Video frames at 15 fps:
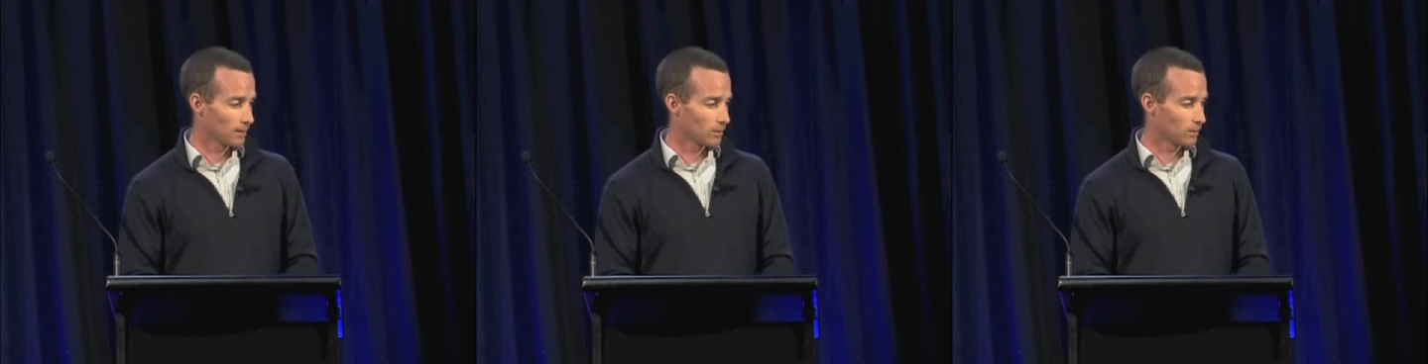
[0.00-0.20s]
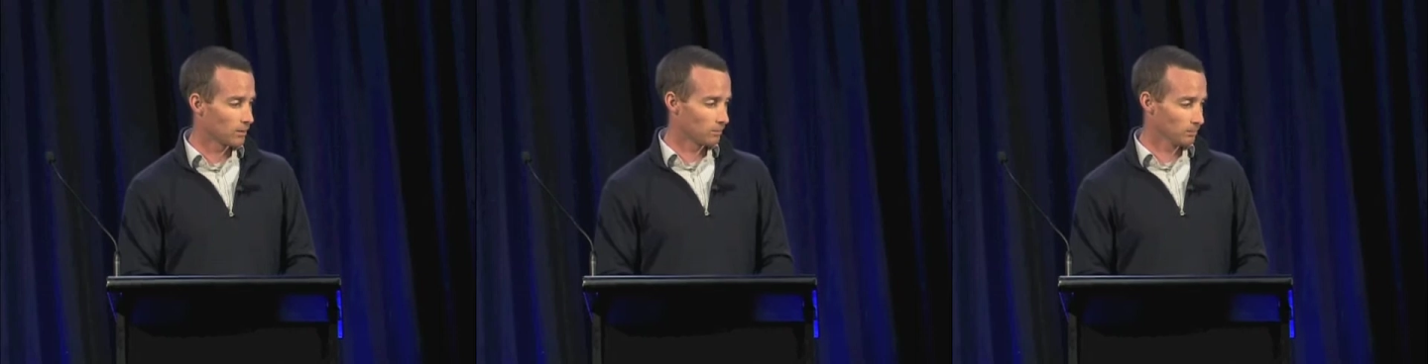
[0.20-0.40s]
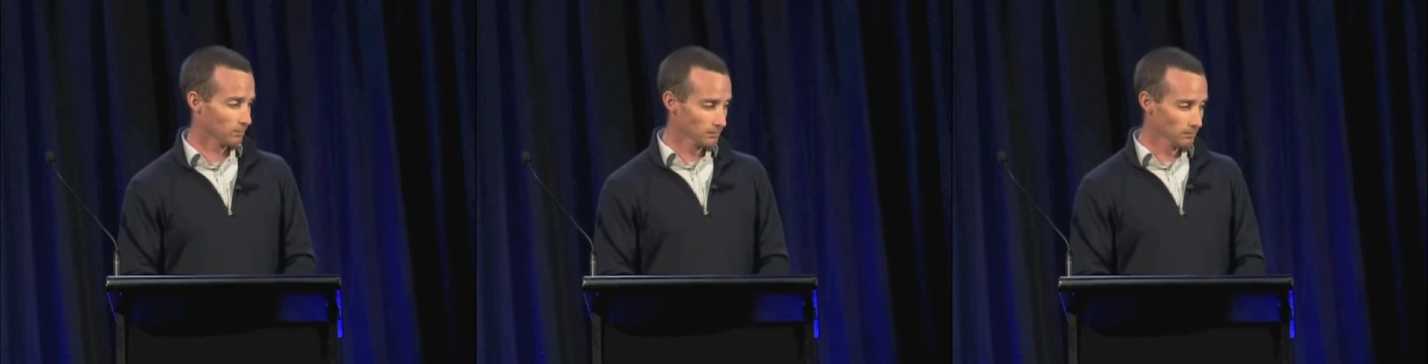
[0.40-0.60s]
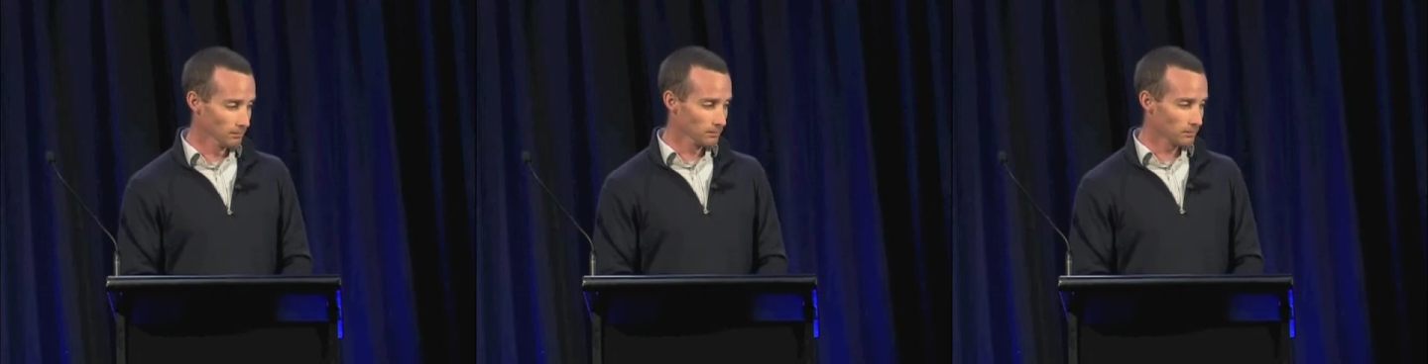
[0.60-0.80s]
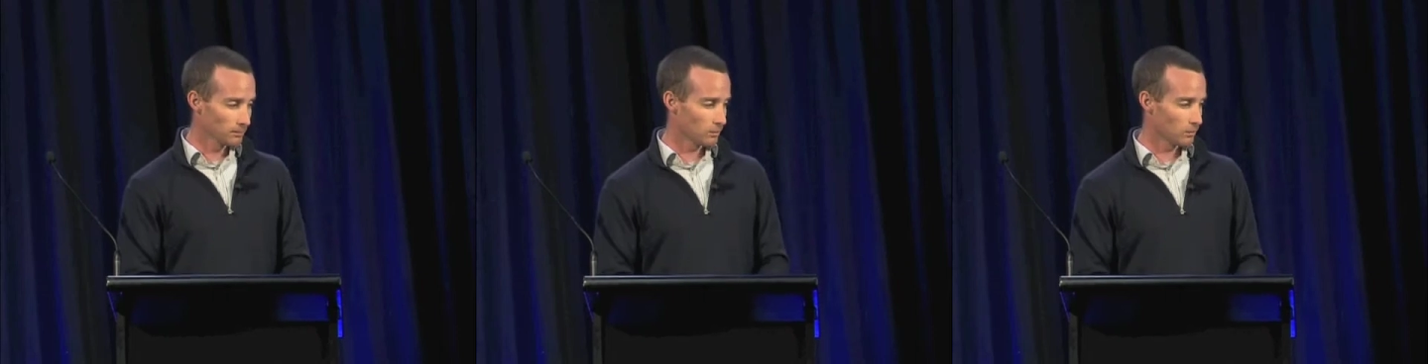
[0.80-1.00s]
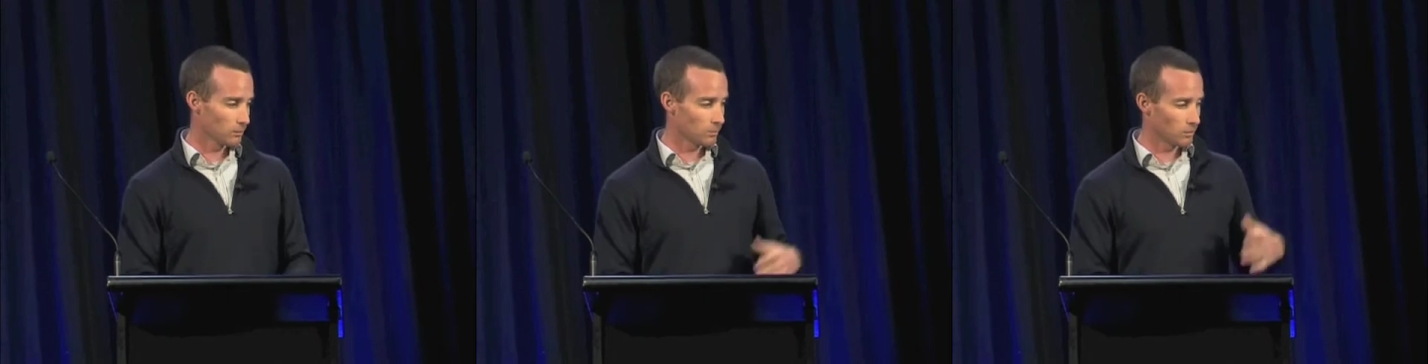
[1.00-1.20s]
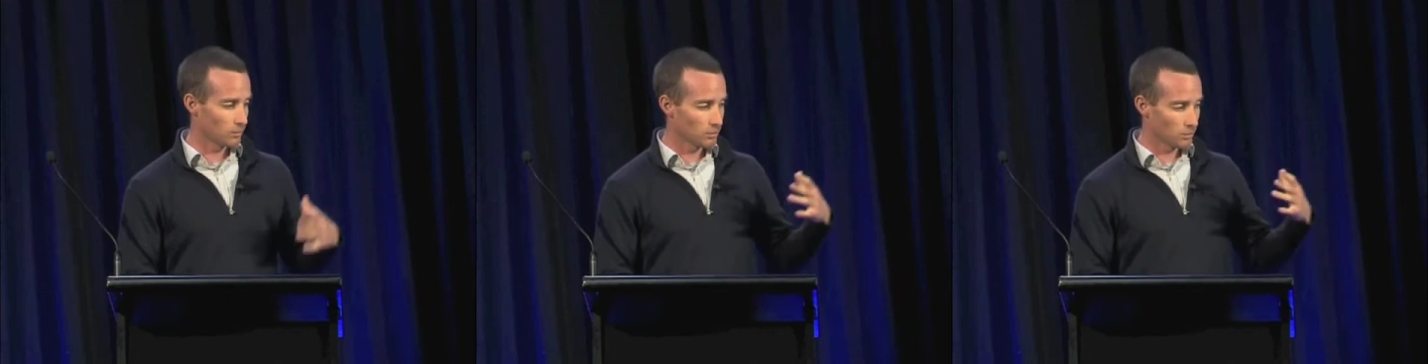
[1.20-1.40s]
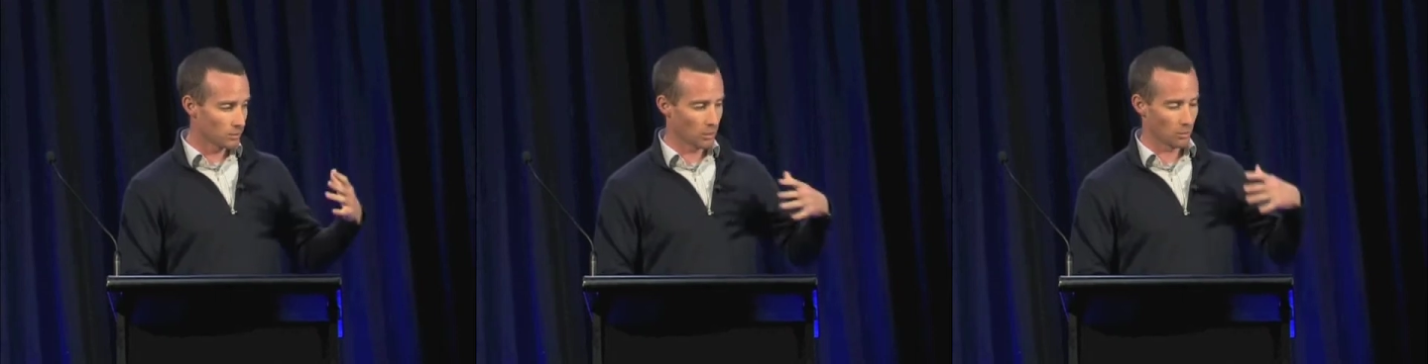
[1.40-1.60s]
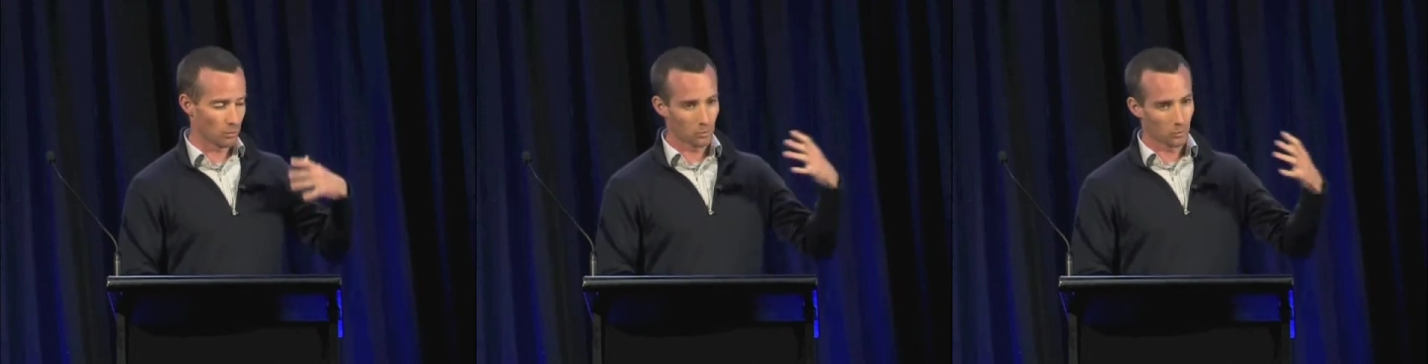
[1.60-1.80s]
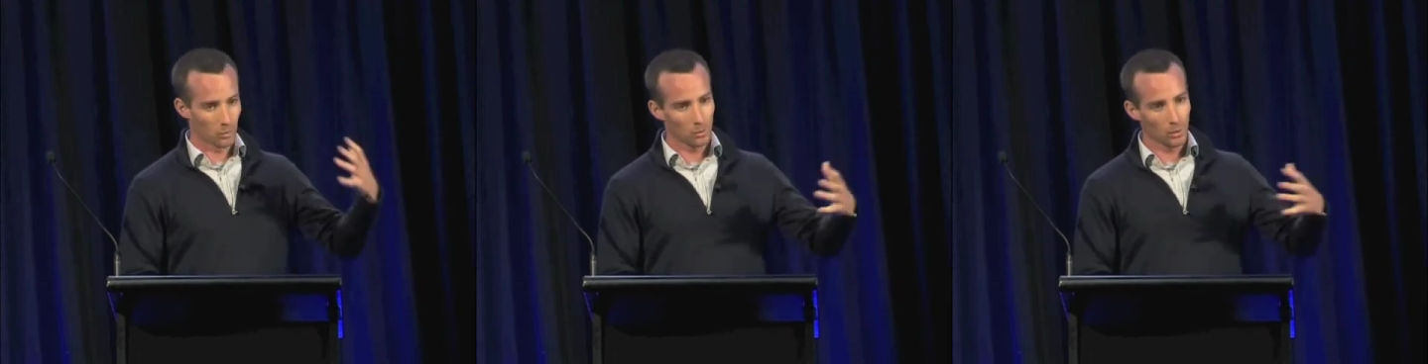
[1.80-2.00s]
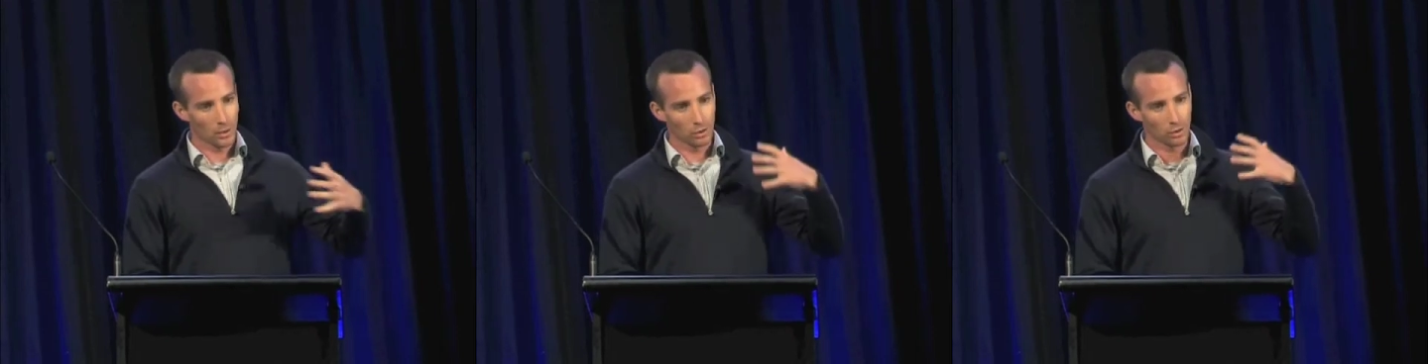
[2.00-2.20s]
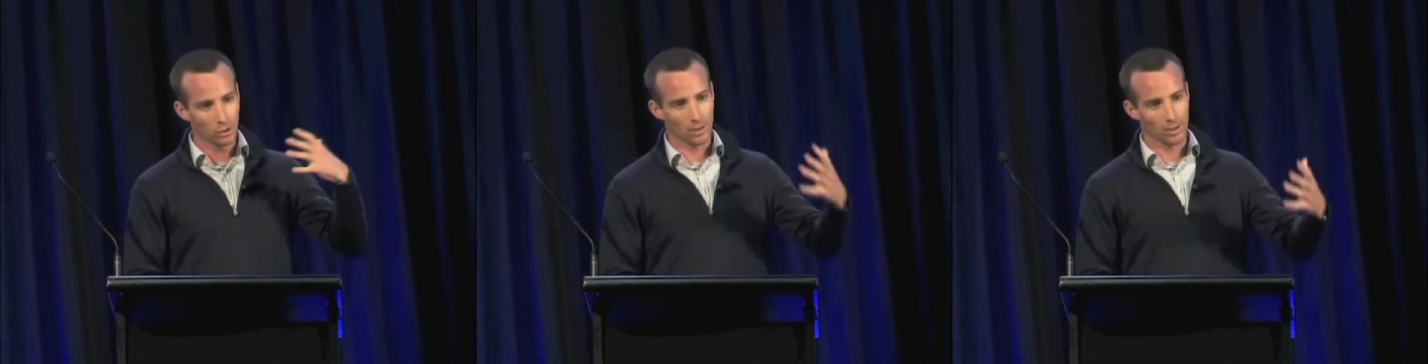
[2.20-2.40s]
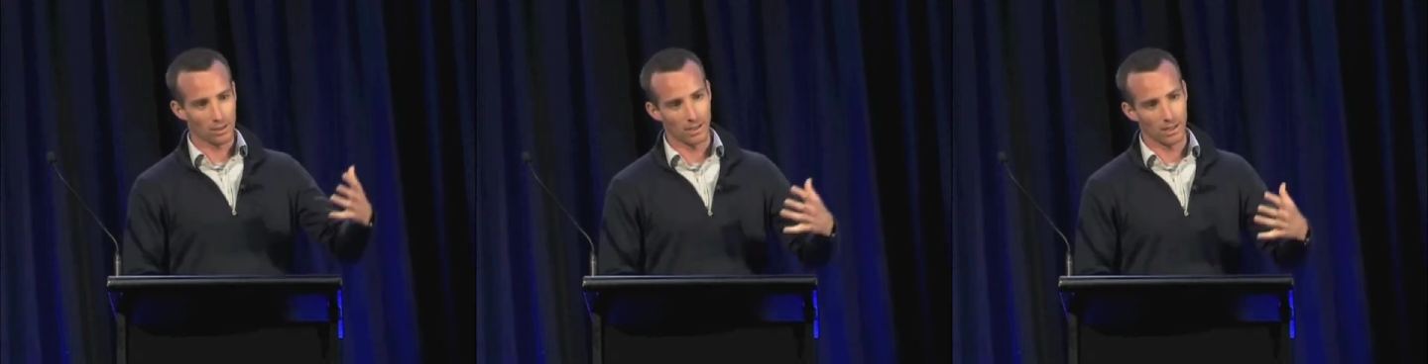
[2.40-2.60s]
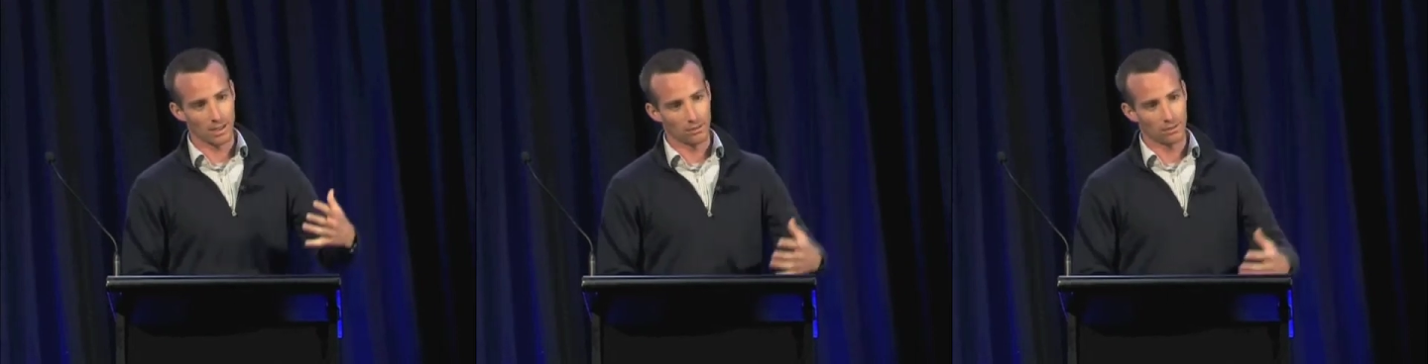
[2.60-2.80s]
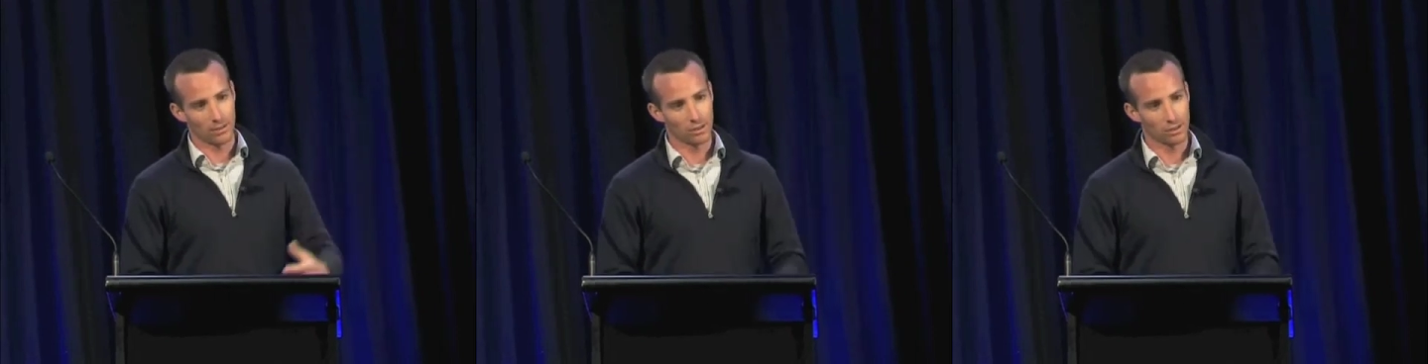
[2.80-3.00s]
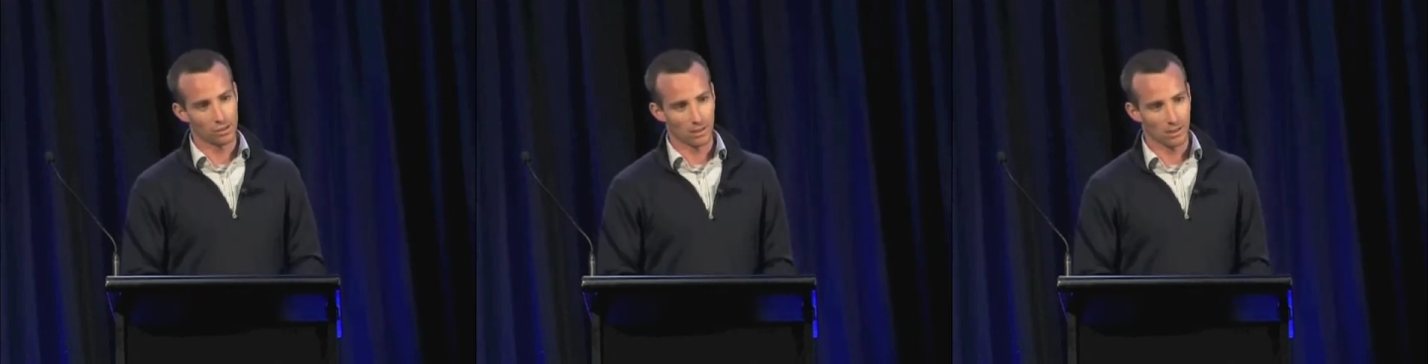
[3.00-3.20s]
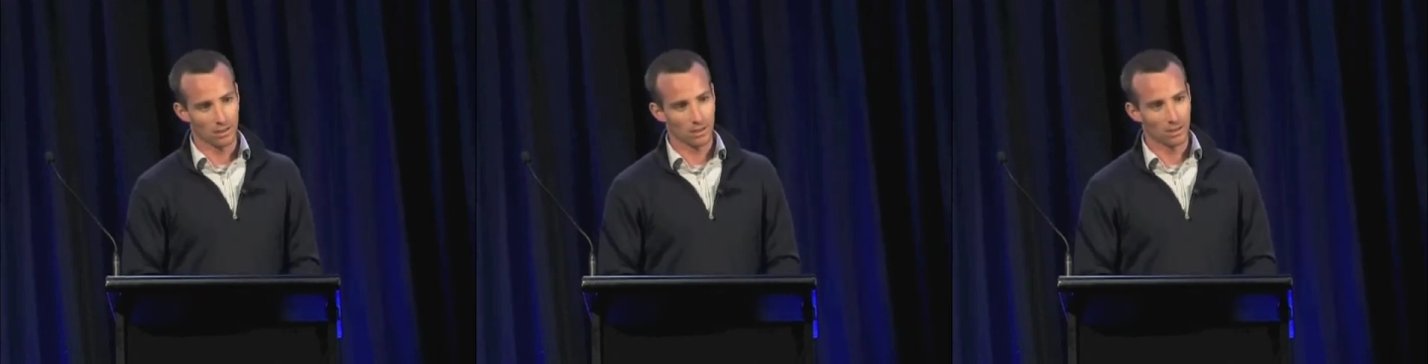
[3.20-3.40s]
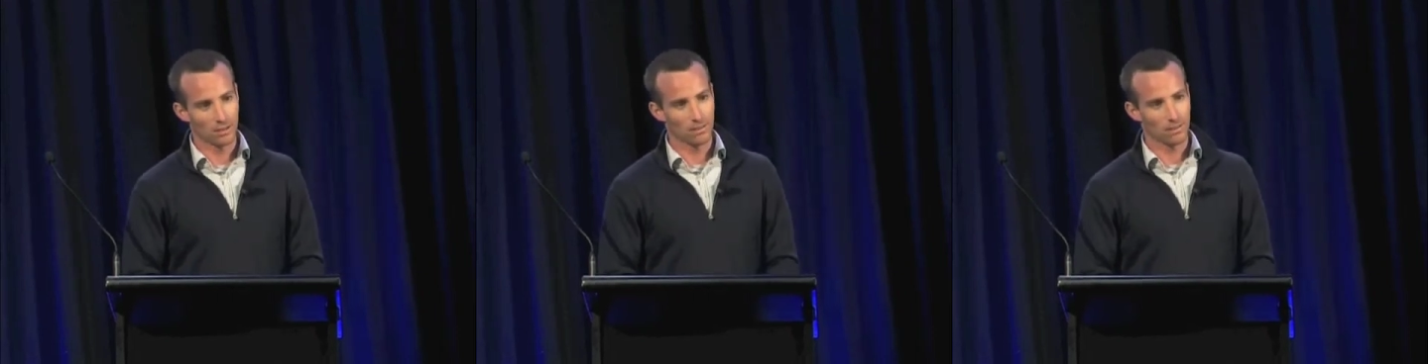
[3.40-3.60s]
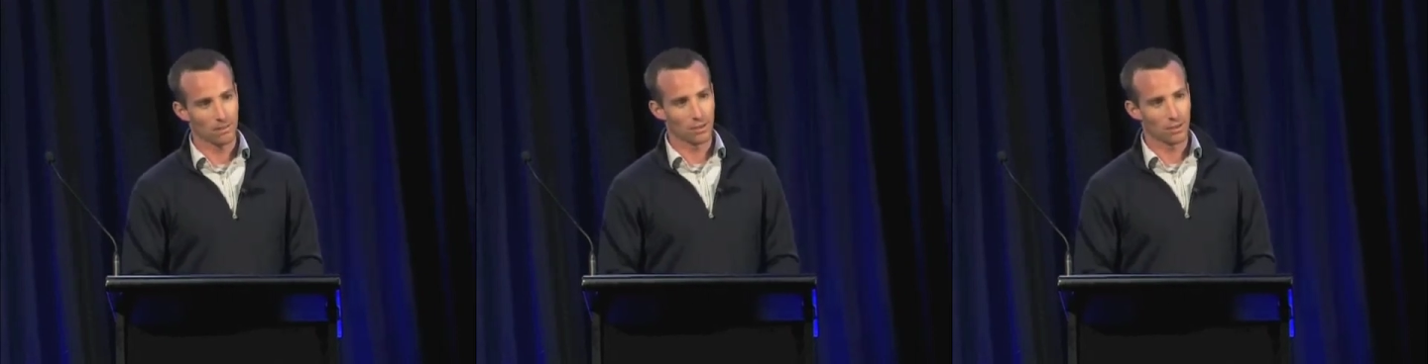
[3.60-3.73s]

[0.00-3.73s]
you know, when you're looking at these interventions,